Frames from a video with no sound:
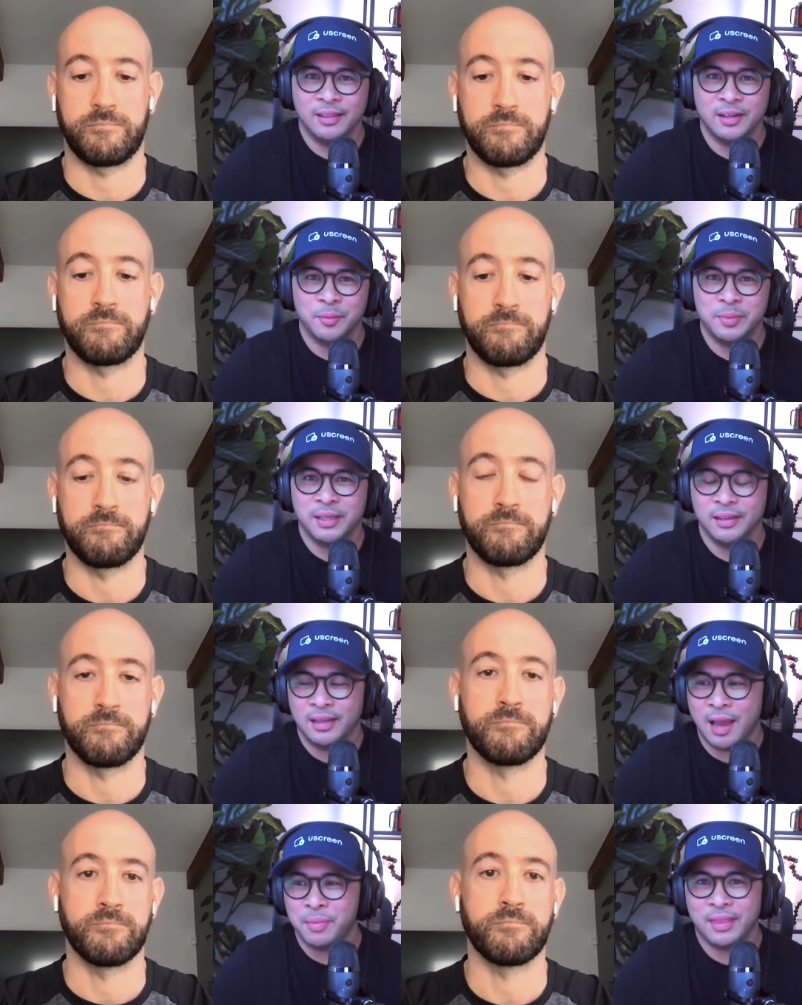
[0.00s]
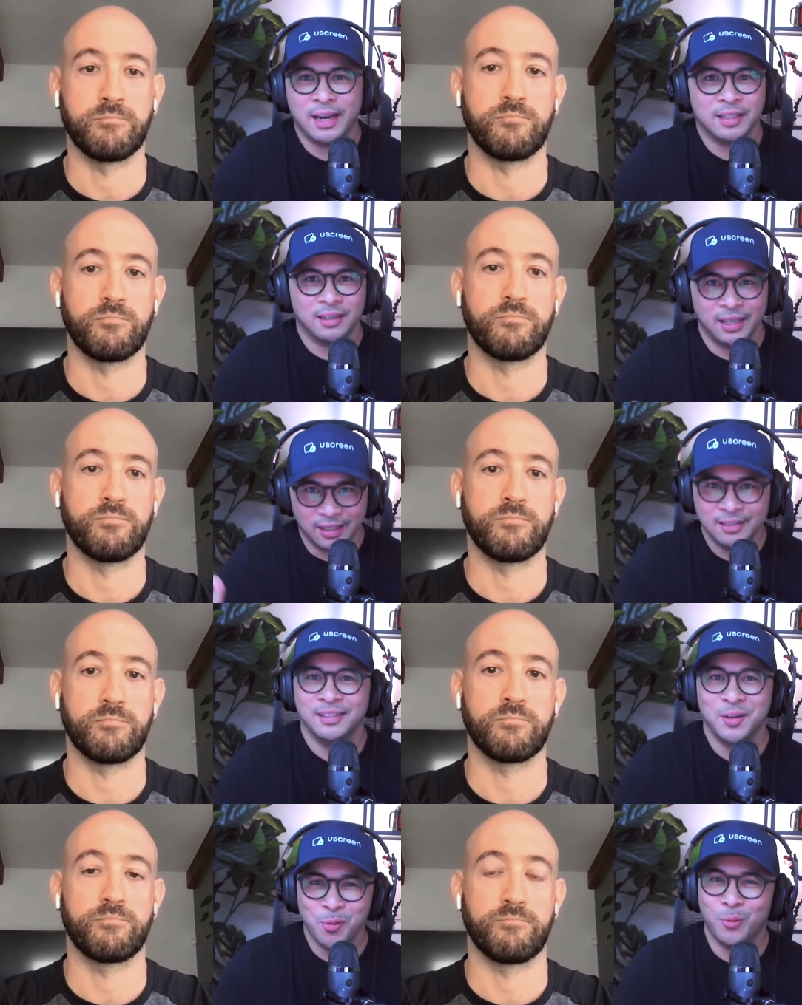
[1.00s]
Speaker 1: you know, be empathetic to
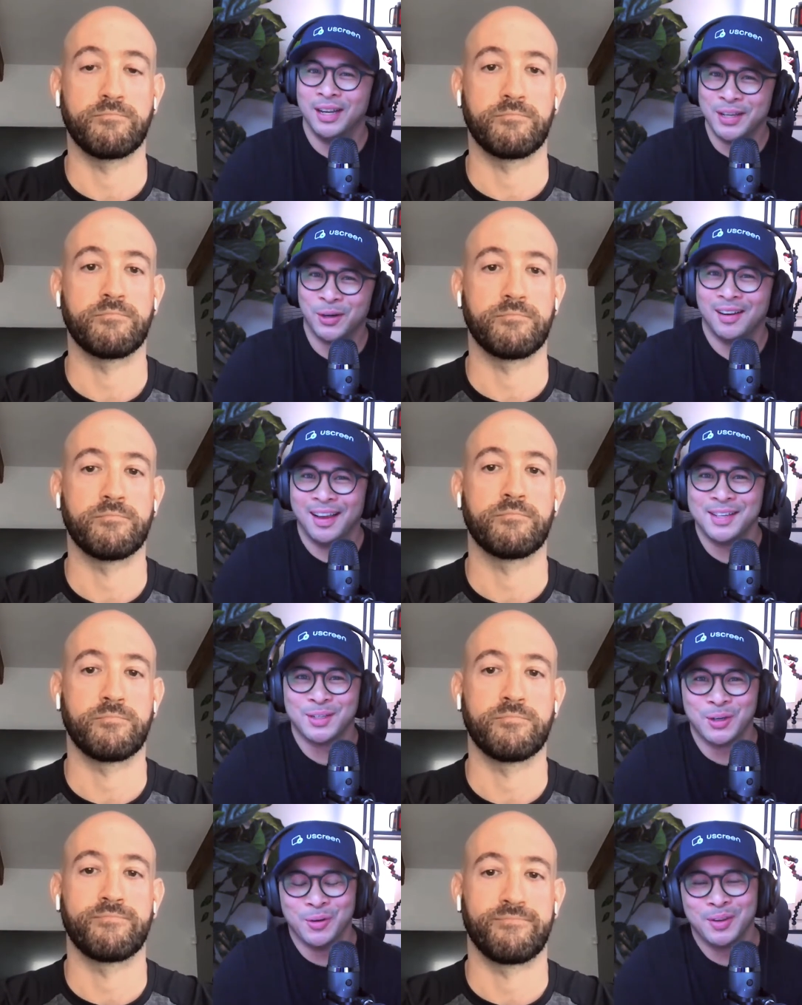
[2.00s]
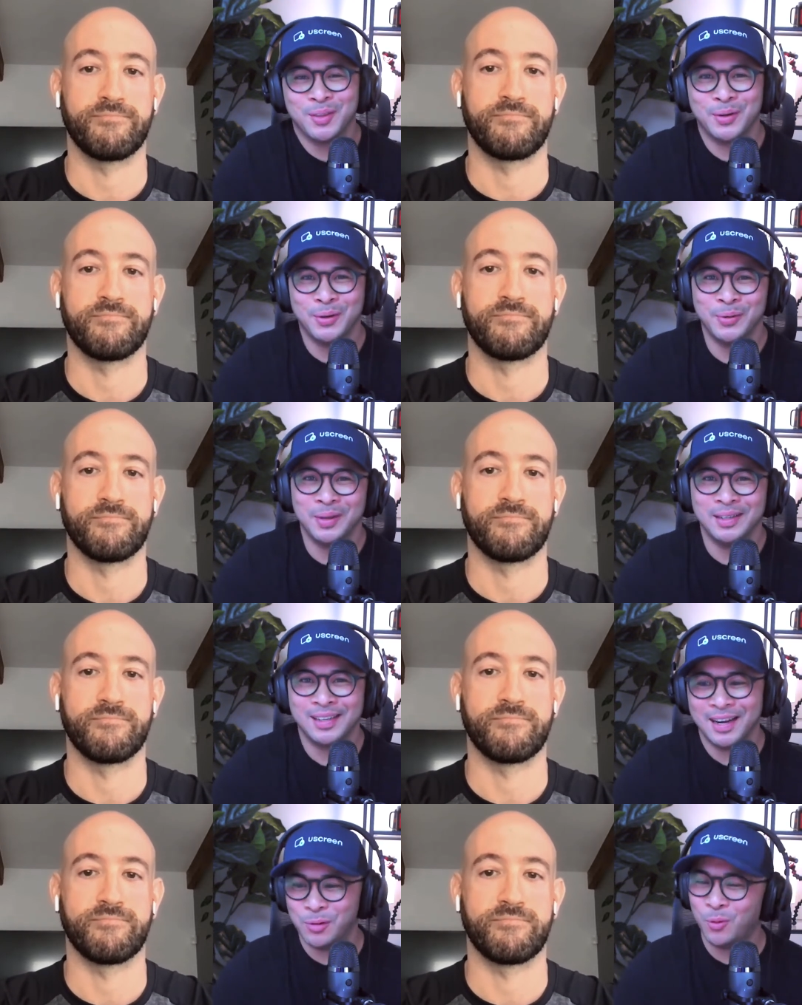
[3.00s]
like what your clients are going through
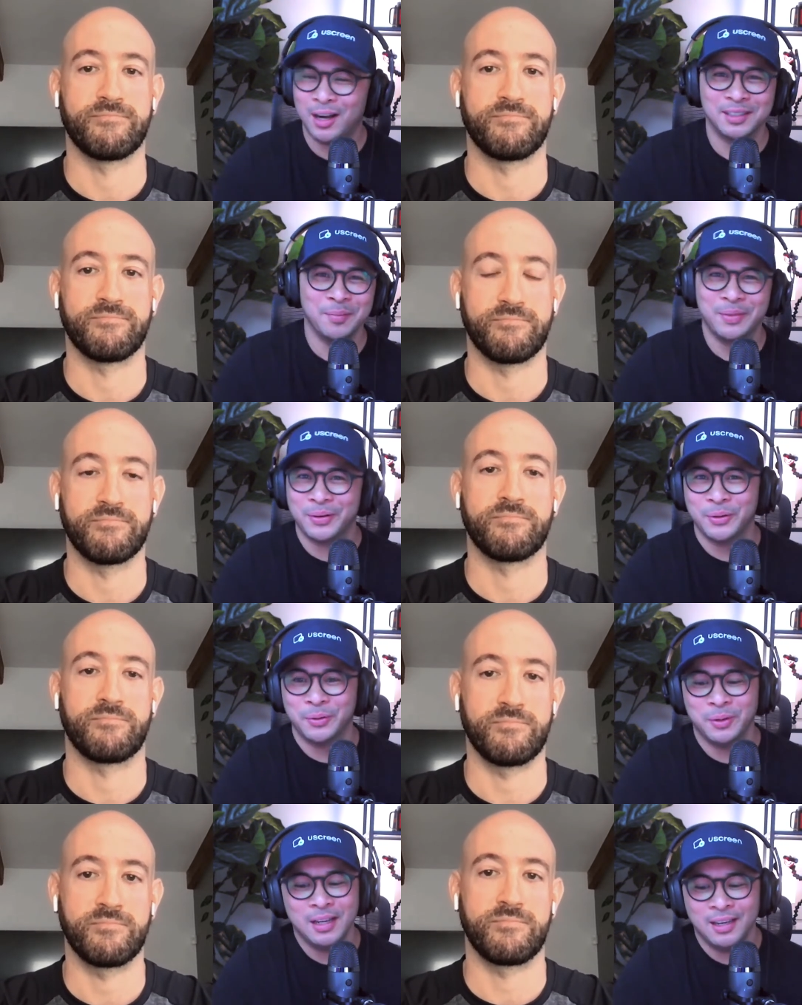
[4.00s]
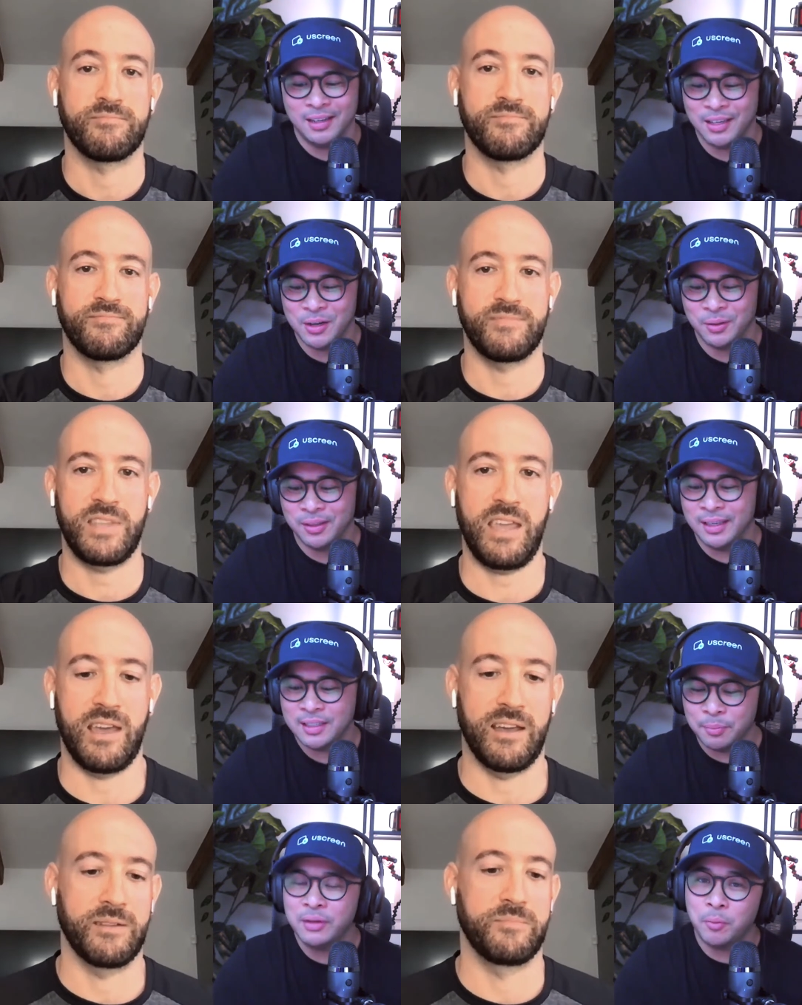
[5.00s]
and kind of walk them through you know
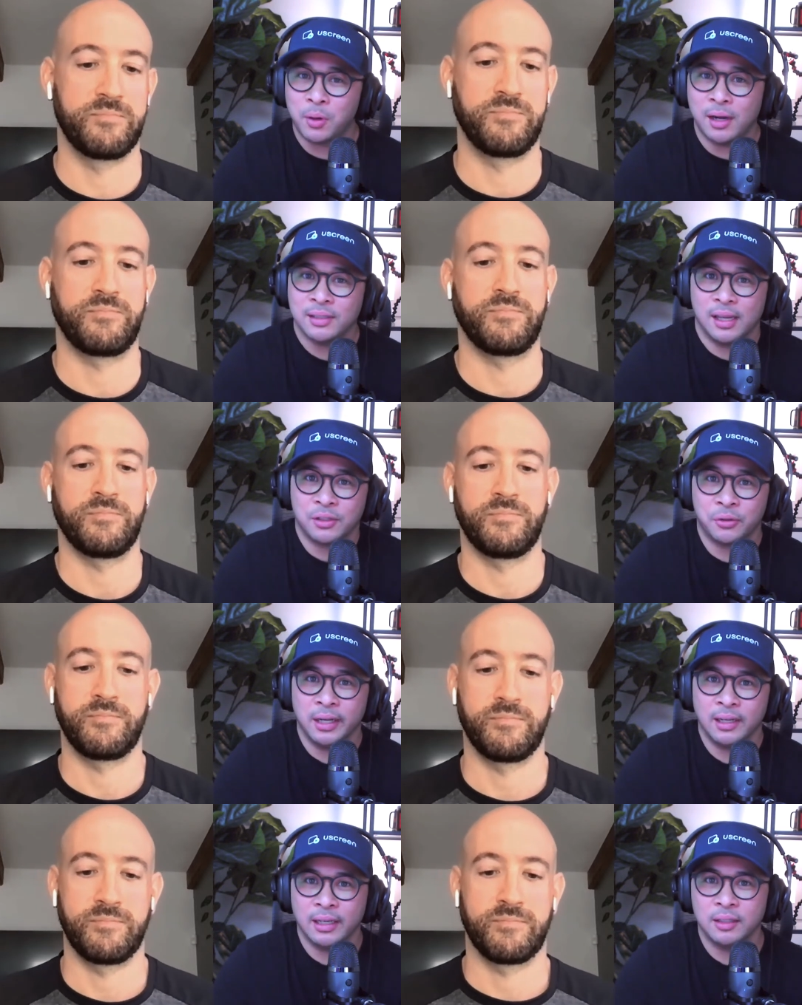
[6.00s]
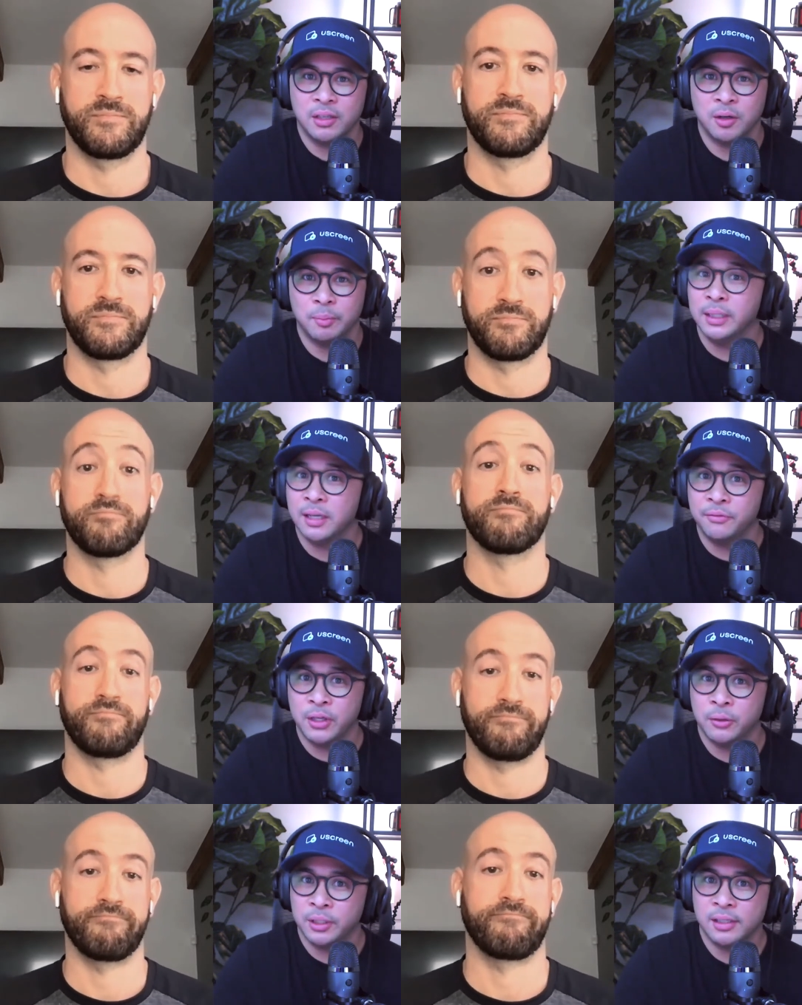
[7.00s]
it's a bit of a process right like you know building
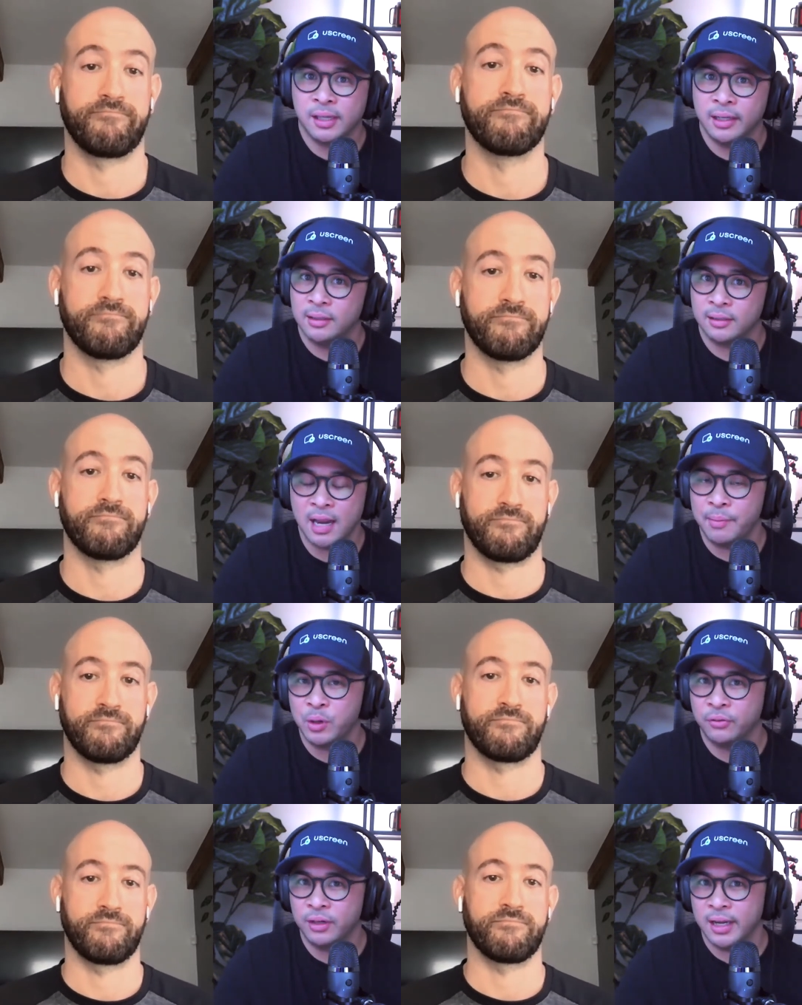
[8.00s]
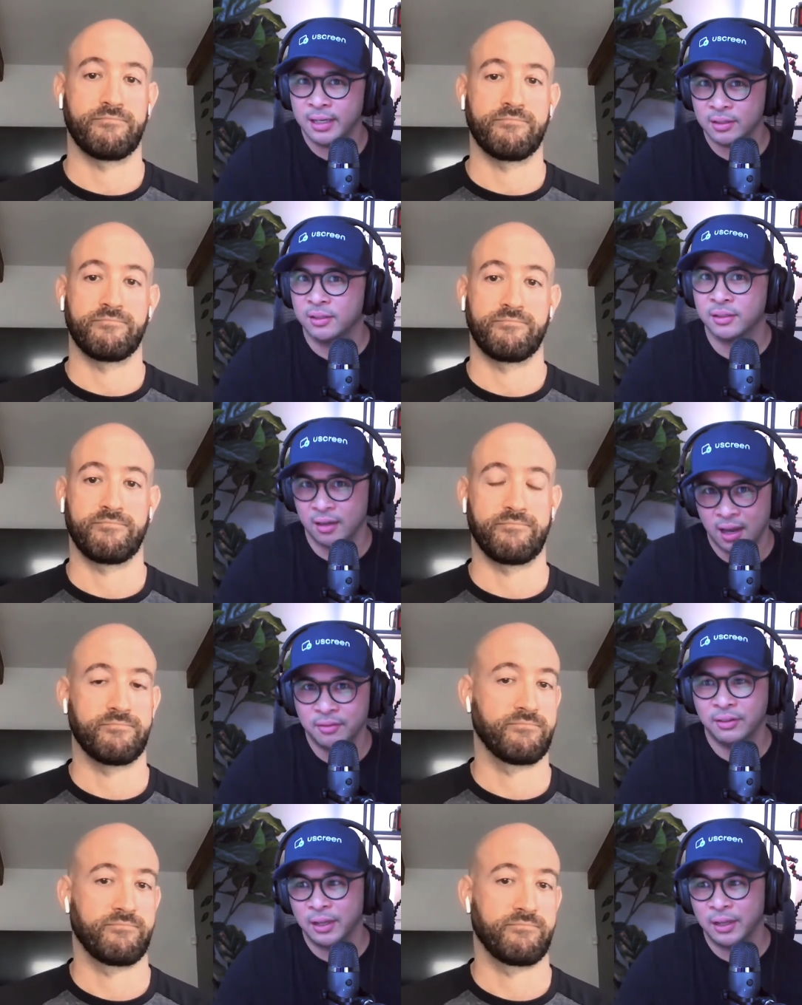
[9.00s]
a vod site doesn't happen overnight so there's a lot of